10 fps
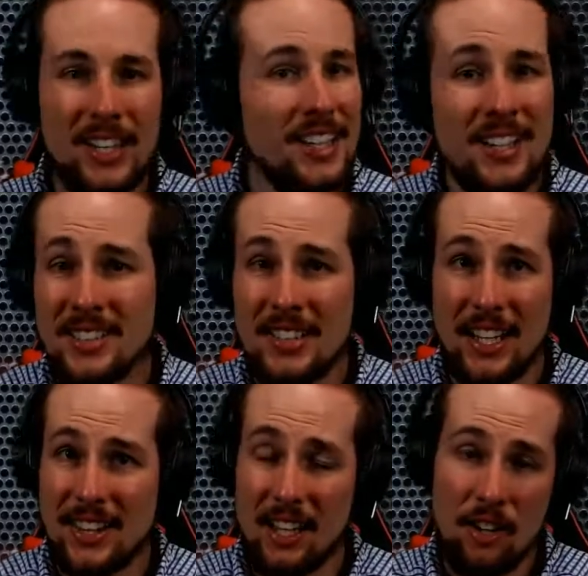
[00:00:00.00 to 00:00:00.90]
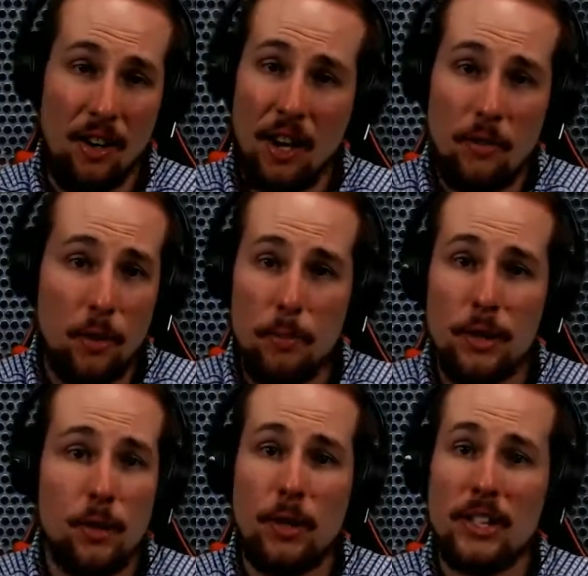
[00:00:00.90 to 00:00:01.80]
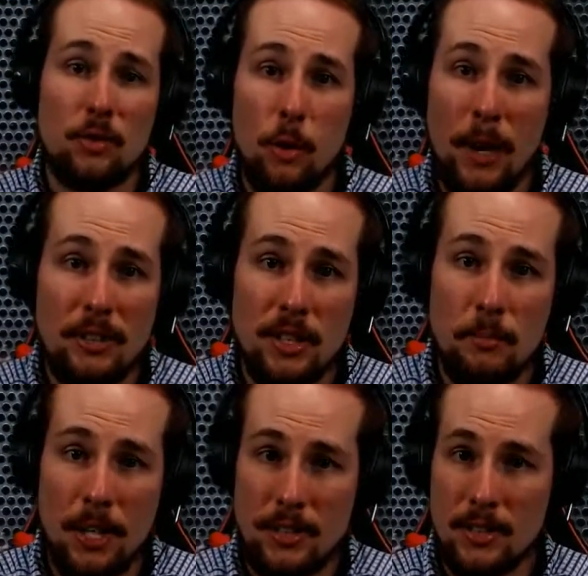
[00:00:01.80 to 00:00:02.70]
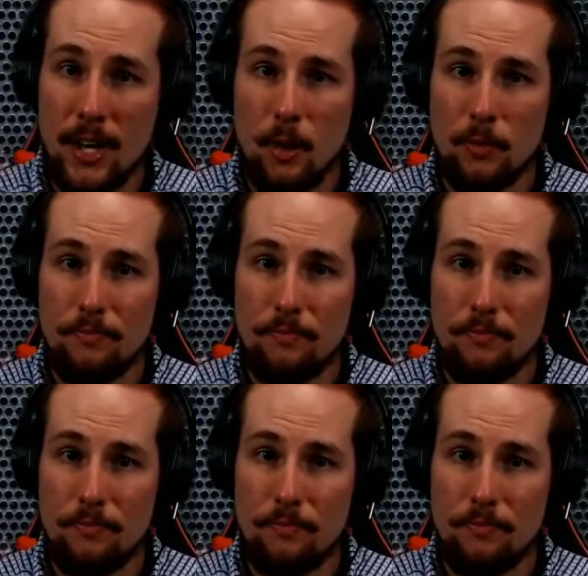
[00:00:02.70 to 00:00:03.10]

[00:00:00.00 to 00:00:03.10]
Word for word: and it doesn't take that long, I've only been doing this for about 10 minutes now.